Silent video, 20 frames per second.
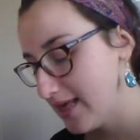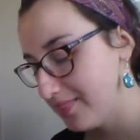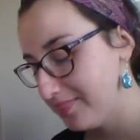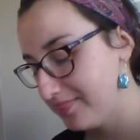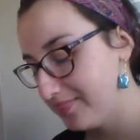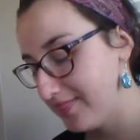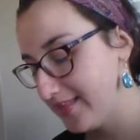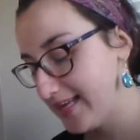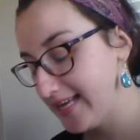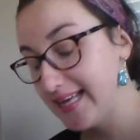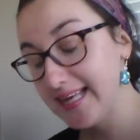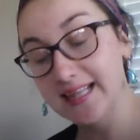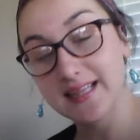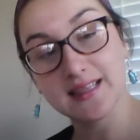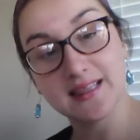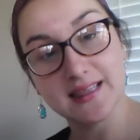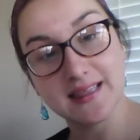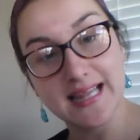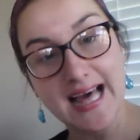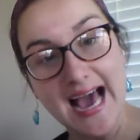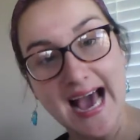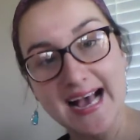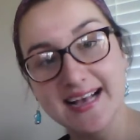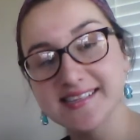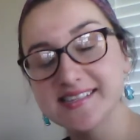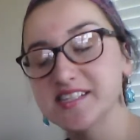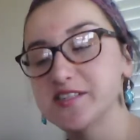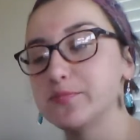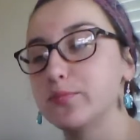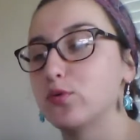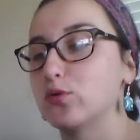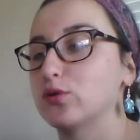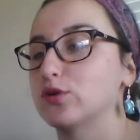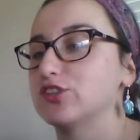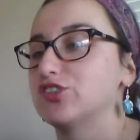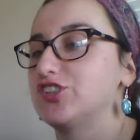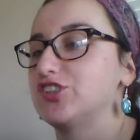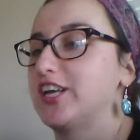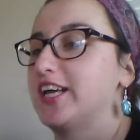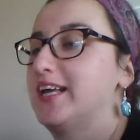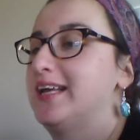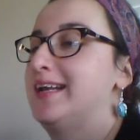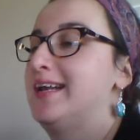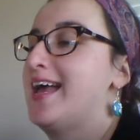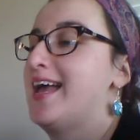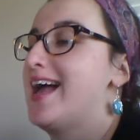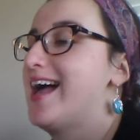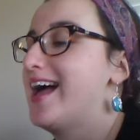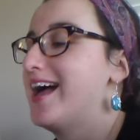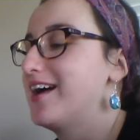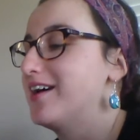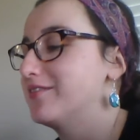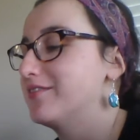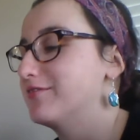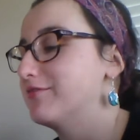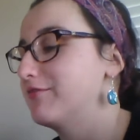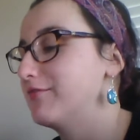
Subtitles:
The last portion of